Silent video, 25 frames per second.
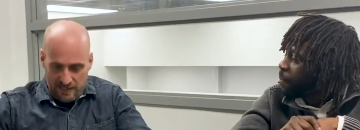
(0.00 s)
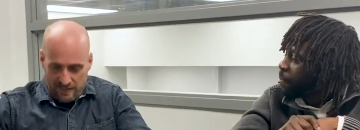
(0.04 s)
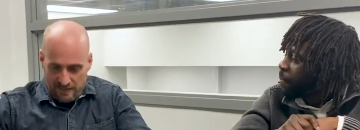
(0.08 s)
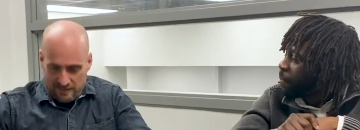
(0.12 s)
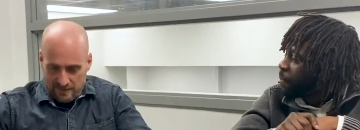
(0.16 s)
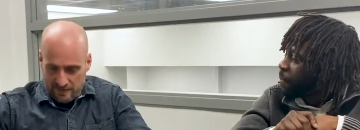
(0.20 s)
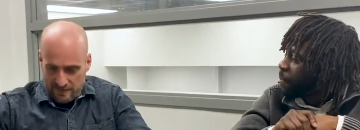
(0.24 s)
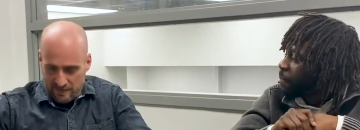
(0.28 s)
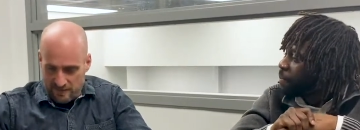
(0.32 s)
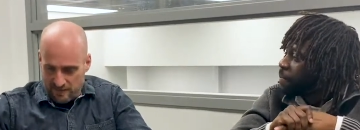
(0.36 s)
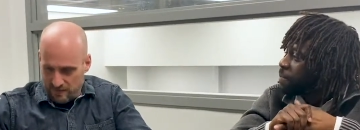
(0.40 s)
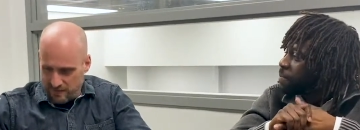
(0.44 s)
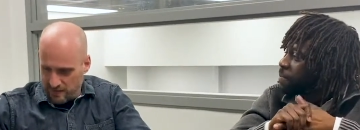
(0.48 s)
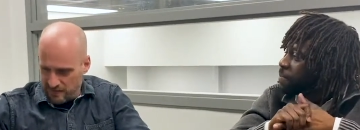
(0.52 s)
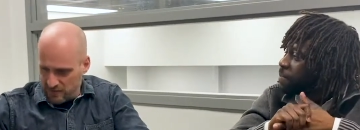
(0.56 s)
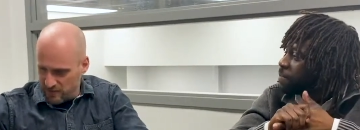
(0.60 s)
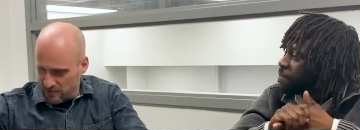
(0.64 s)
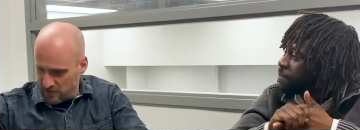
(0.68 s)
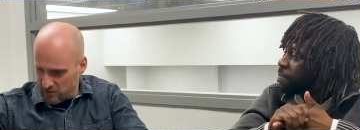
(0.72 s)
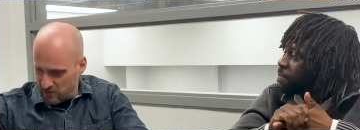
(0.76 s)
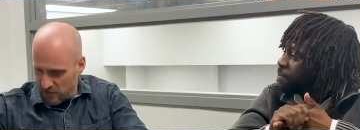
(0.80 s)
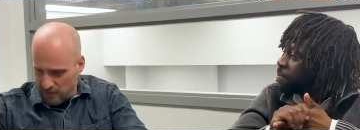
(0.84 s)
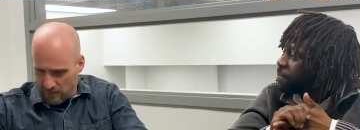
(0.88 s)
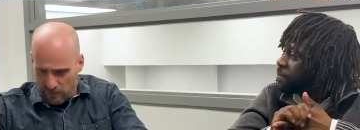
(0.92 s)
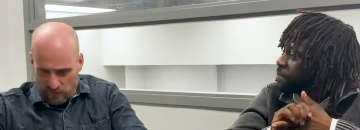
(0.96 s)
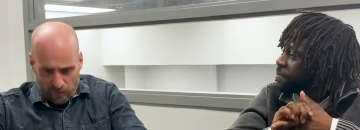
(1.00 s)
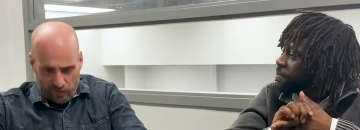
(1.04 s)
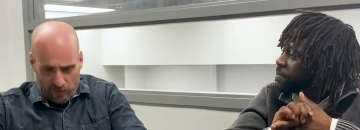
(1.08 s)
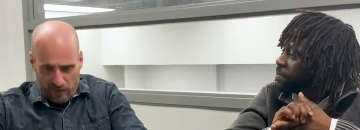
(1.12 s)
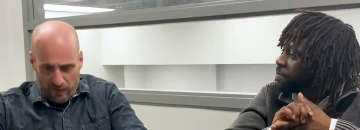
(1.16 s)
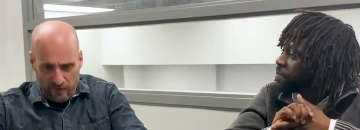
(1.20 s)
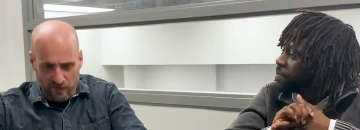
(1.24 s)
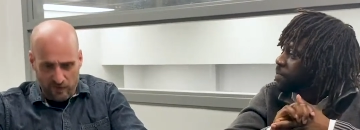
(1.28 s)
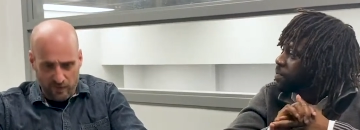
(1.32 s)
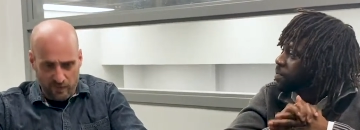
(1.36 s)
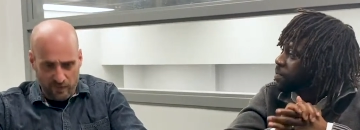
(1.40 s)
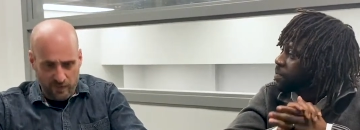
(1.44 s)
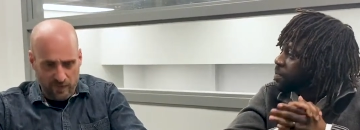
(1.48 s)
Speaker 1: His name is James
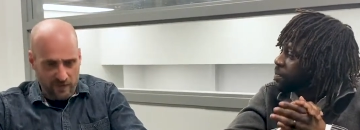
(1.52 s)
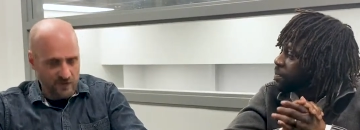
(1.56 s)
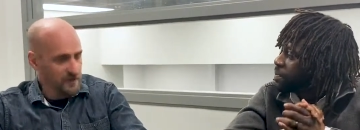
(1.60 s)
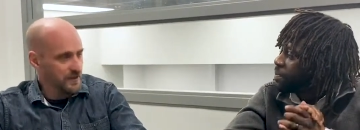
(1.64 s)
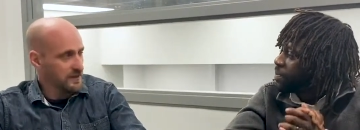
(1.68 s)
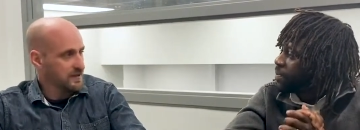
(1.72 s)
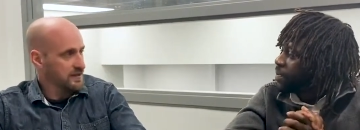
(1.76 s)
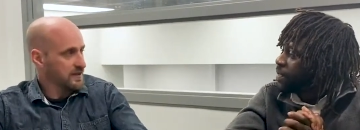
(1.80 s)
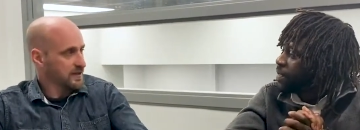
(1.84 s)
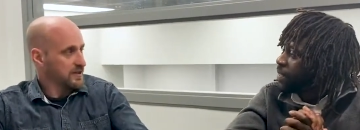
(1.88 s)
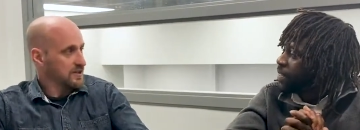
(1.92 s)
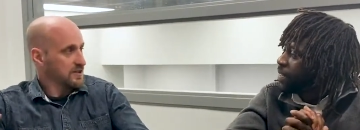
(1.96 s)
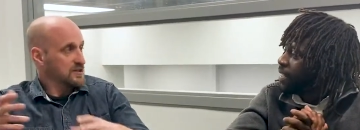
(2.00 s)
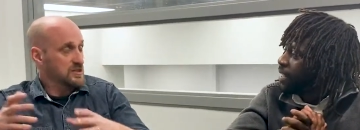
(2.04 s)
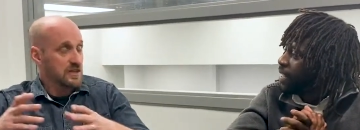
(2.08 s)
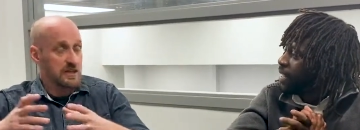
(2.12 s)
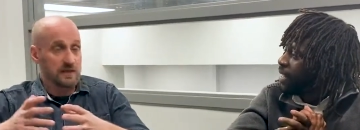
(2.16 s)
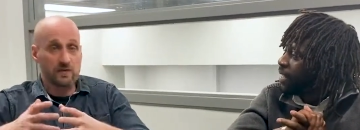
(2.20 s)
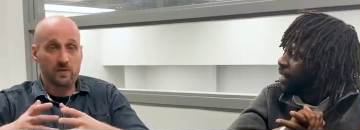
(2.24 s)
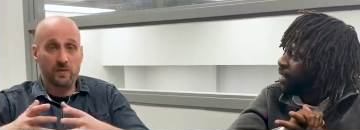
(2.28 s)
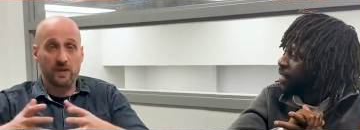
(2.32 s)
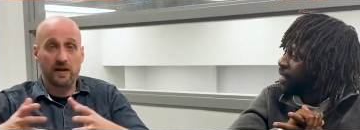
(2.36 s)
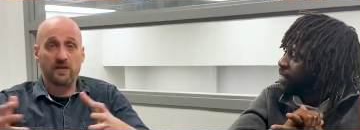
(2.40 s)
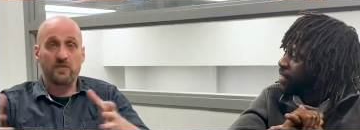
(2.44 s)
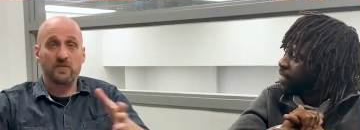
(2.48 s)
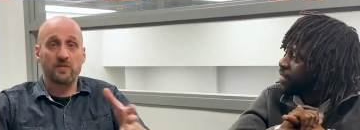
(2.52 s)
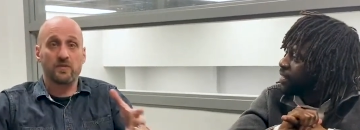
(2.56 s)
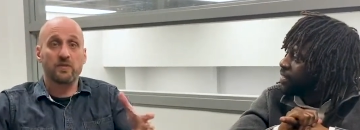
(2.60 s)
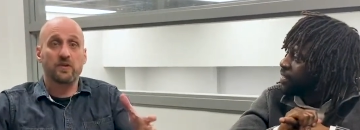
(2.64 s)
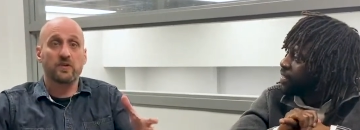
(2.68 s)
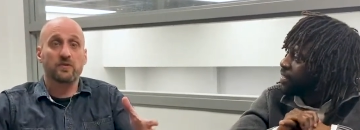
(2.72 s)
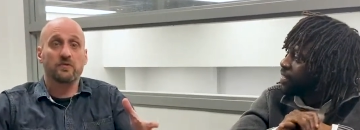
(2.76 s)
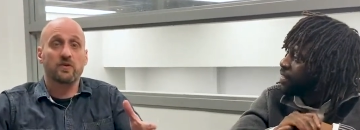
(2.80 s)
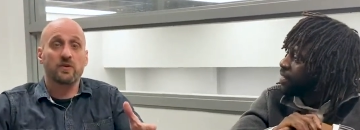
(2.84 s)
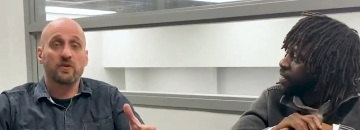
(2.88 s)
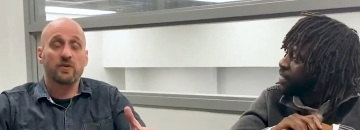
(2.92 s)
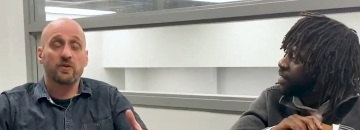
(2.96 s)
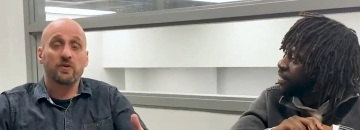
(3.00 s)
Bryan Smith, and James yeah. Bryan
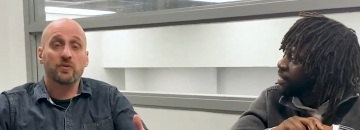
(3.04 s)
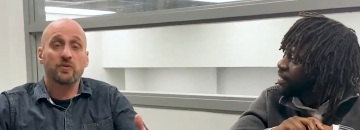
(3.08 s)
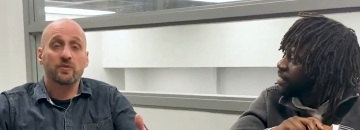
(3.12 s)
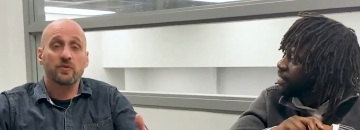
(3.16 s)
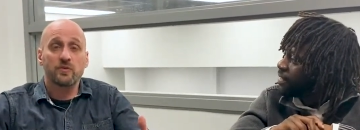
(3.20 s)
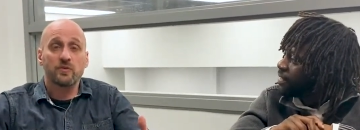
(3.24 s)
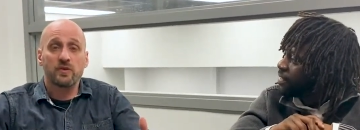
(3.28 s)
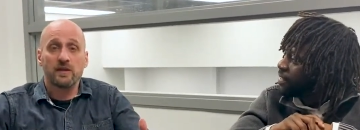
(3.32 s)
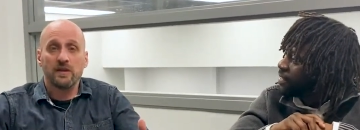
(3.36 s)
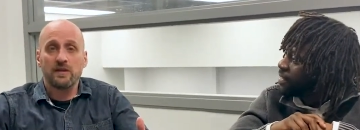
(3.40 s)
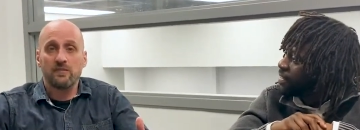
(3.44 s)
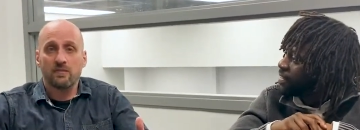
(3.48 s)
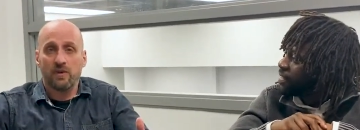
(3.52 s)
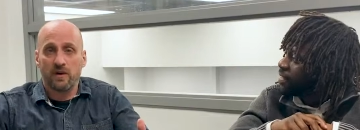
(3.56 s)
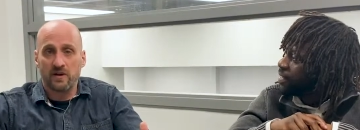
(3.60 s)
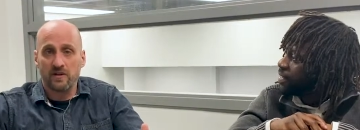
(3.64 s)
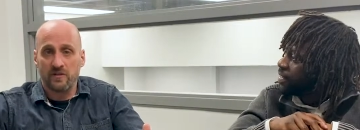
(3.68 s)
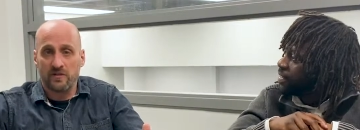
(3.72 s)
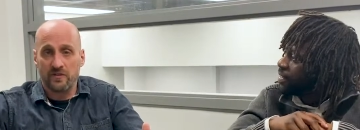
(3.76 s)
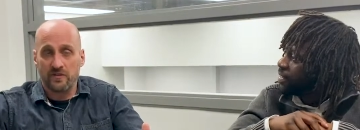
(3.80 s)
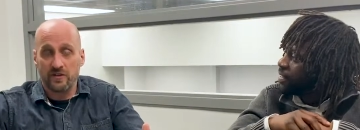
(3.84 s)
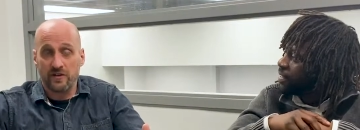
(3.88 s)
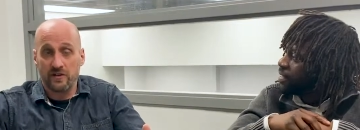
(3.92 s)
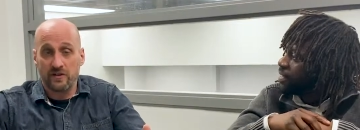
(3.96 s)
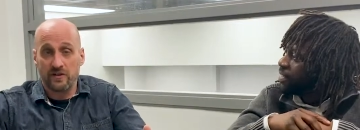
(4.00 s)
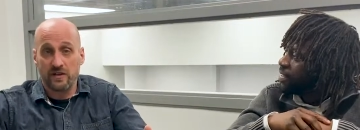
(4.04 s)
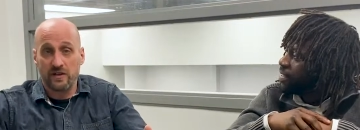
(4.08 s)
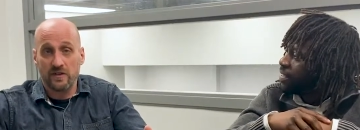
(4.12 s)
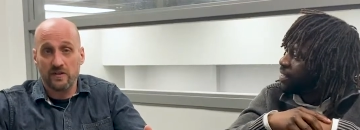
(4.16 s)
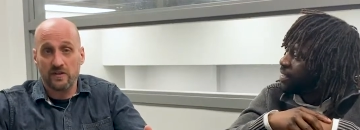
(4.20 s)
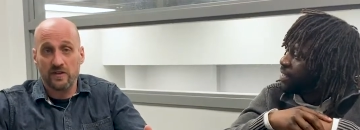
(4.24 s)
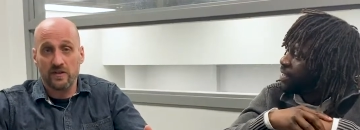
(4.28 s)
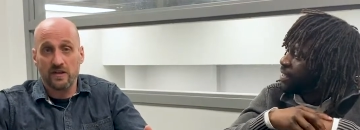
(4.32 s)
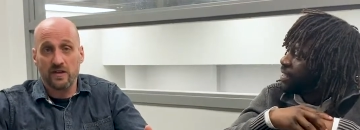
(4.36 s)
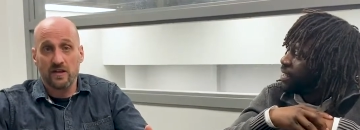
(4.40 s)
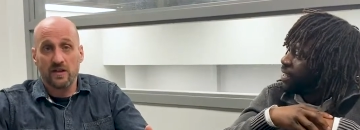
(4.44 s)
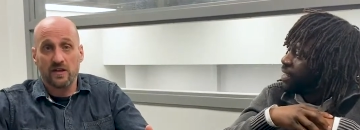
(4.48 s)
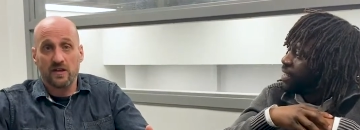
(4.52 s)
Smith wrote a three part
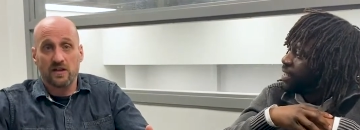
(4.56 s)
series